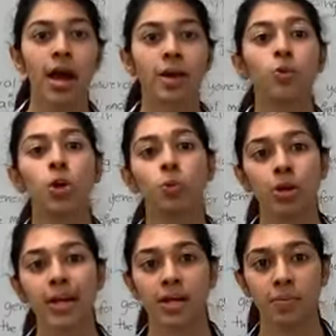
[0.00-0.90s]
and we will
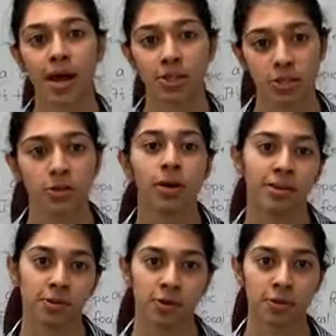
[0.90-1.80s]
get back to you as
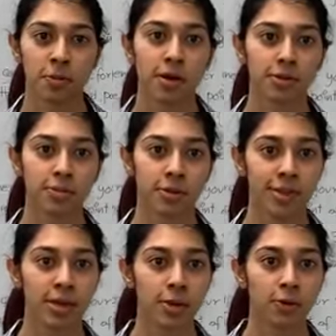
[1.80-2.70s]
soon as possible.
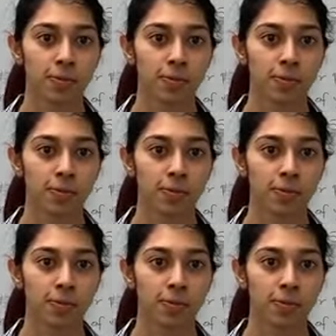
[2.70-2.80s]
Thank you.